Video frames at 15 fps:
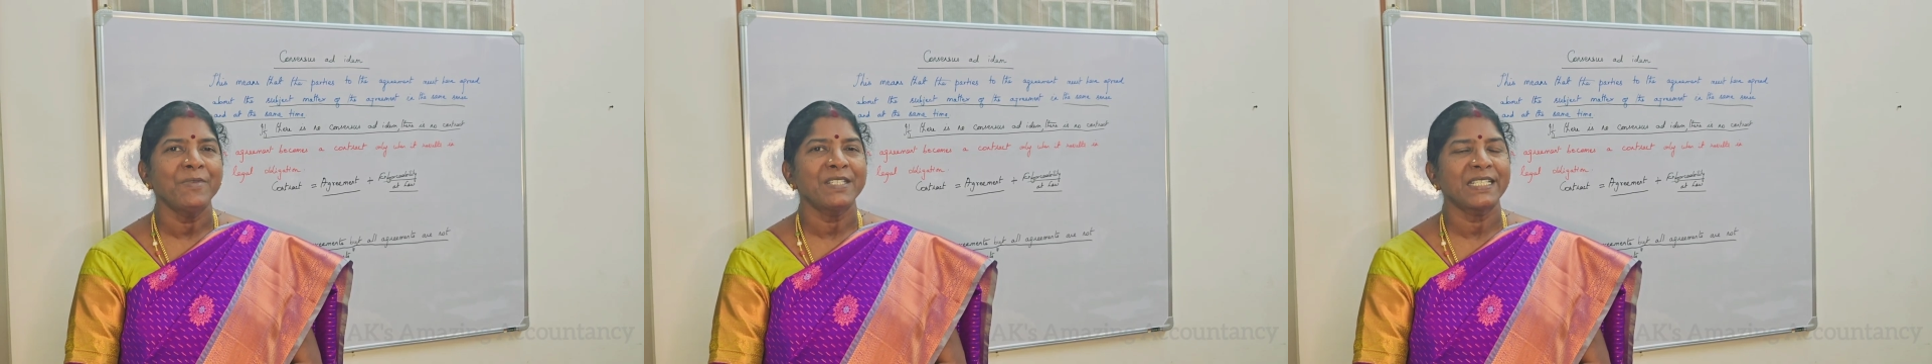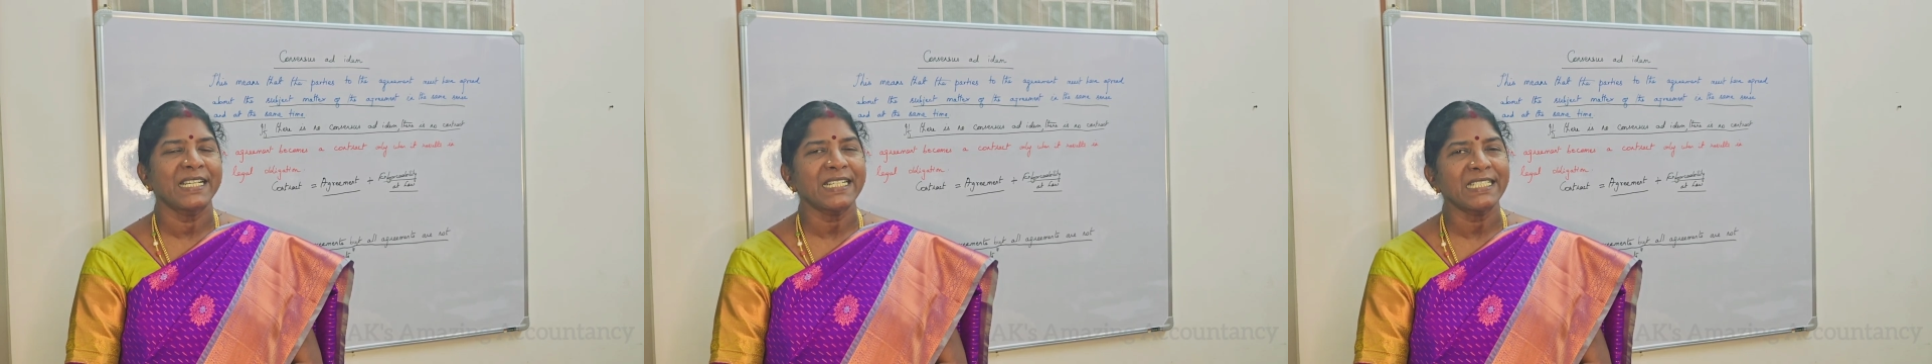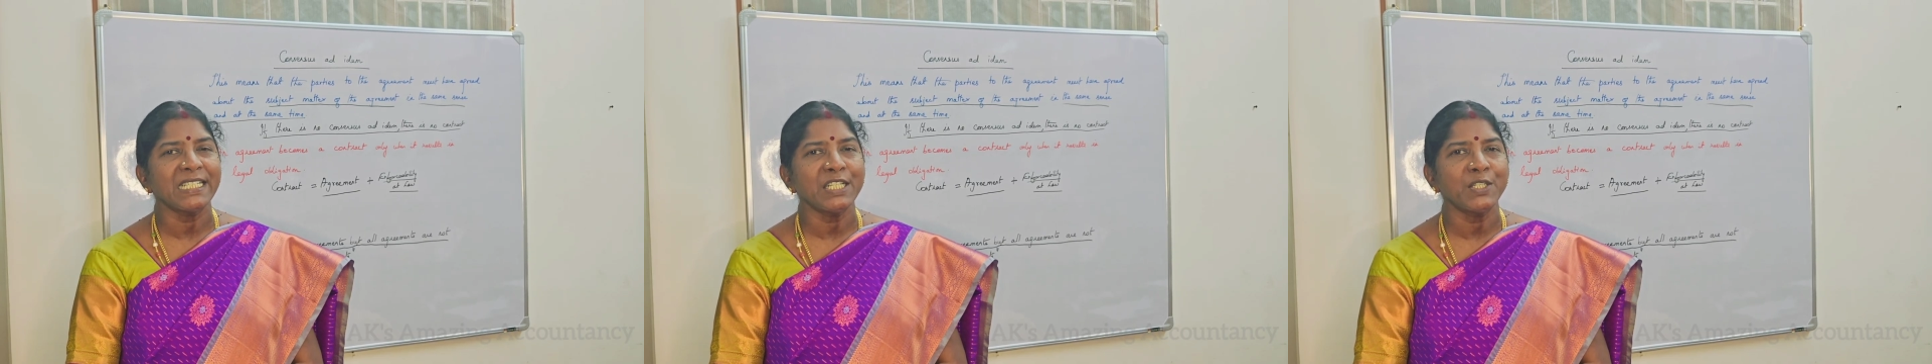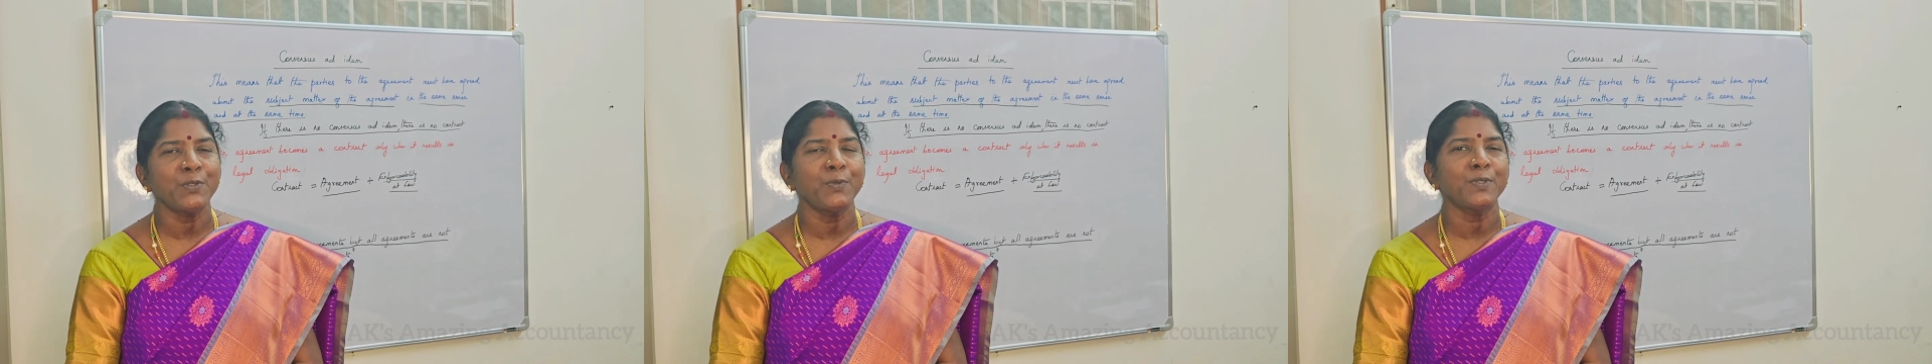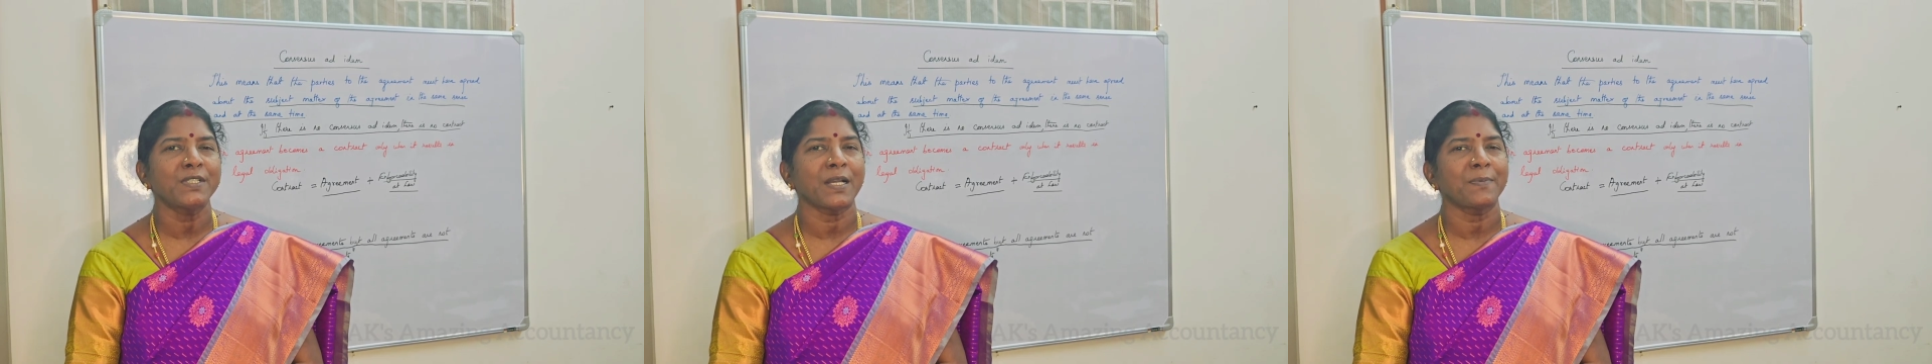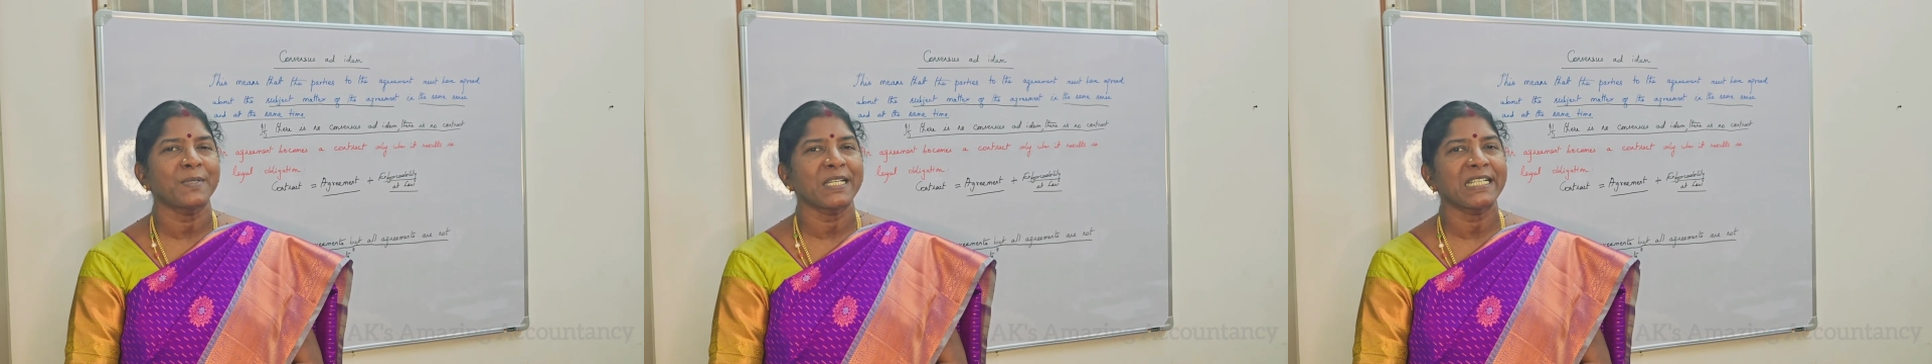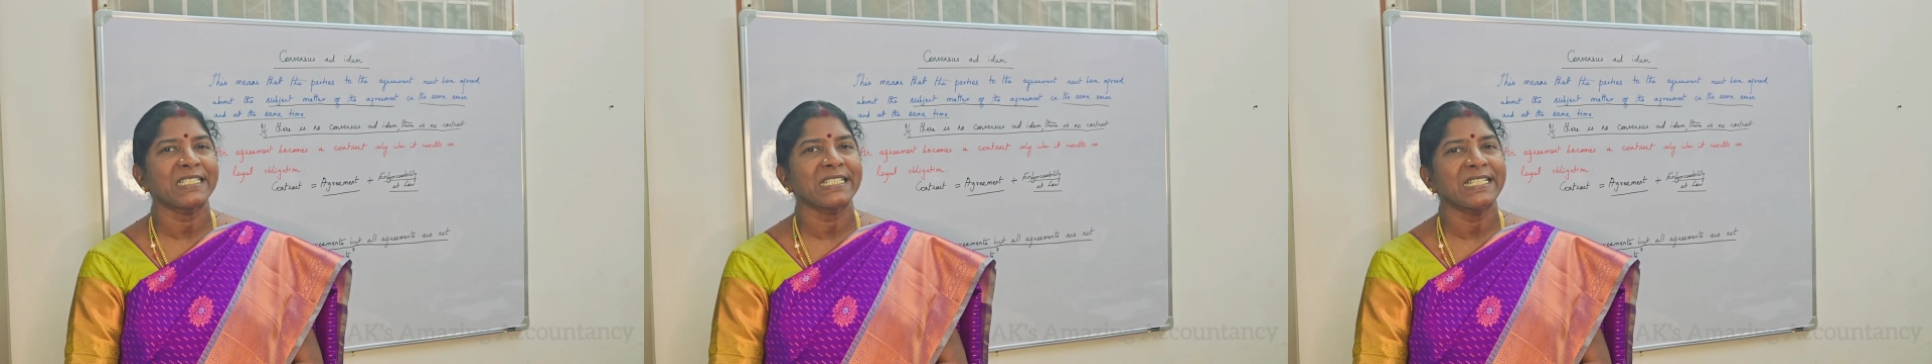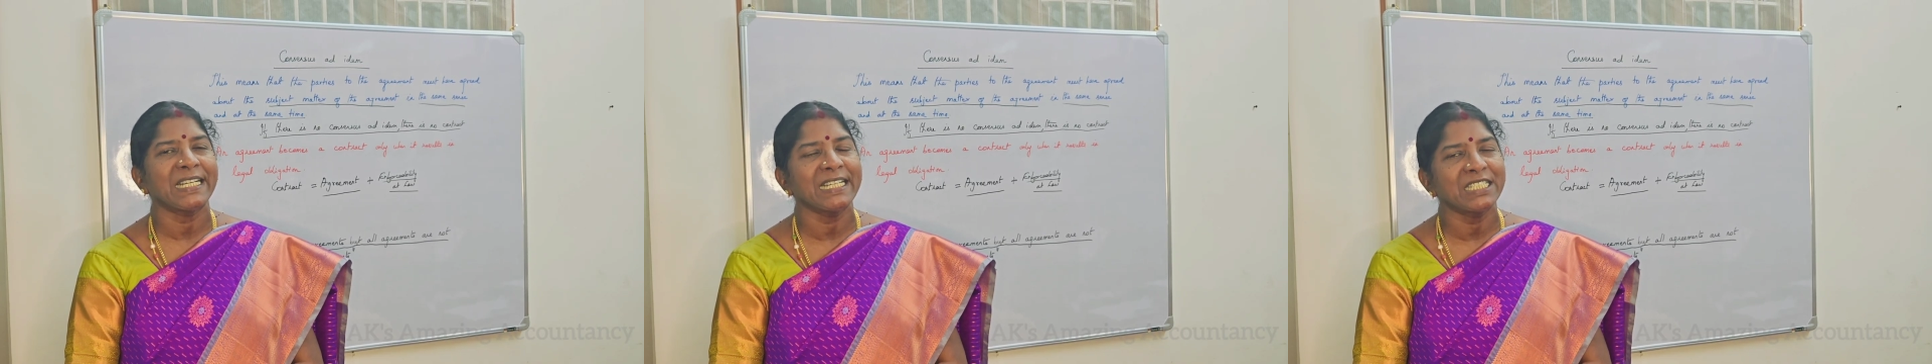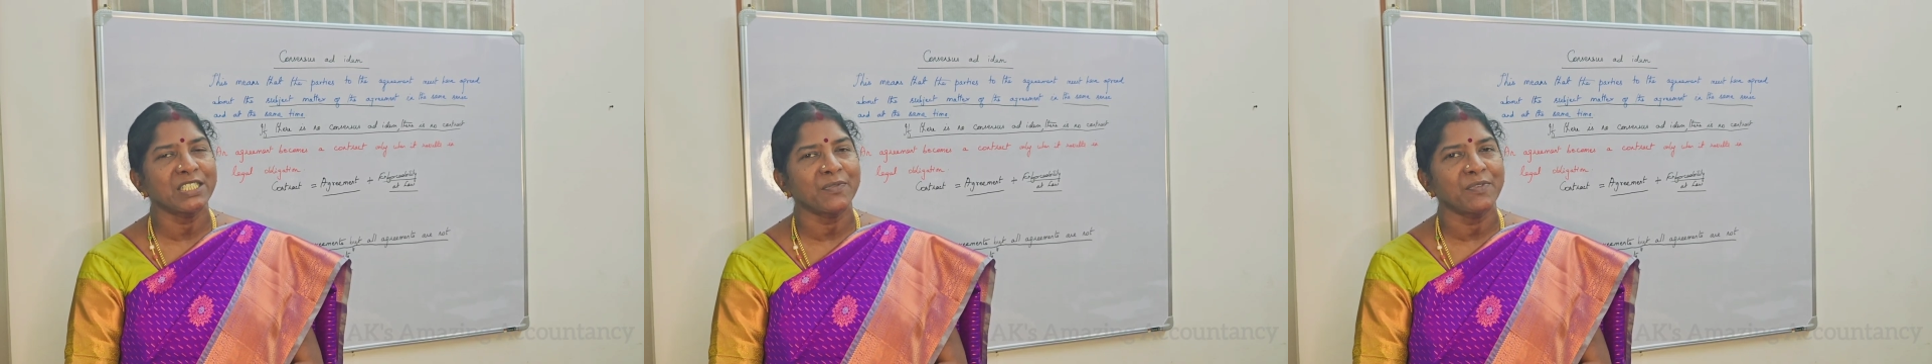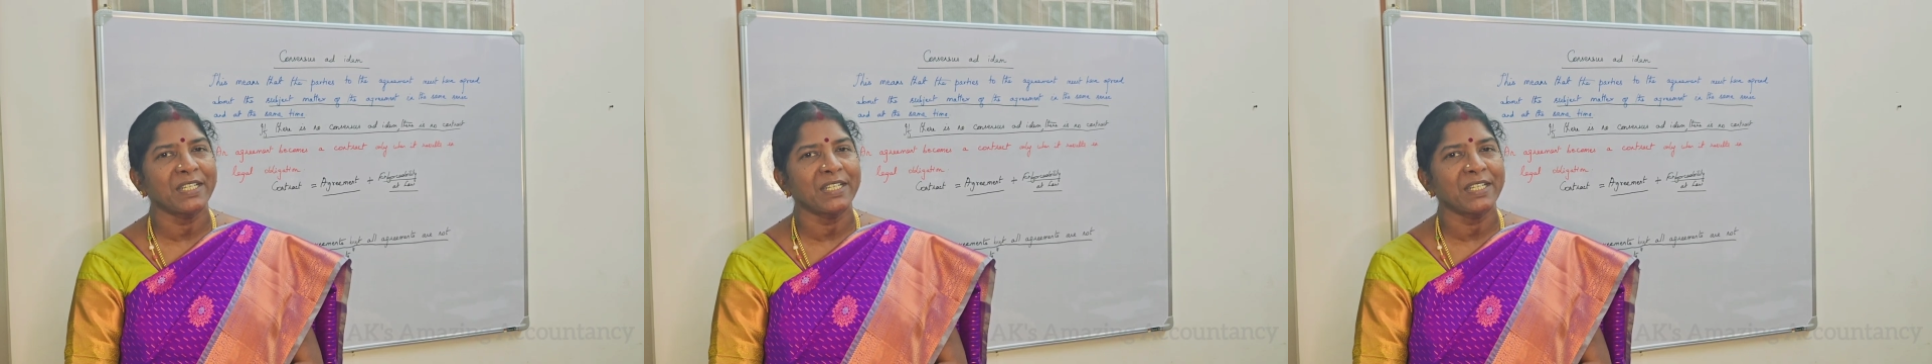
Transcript: section 2 subsection H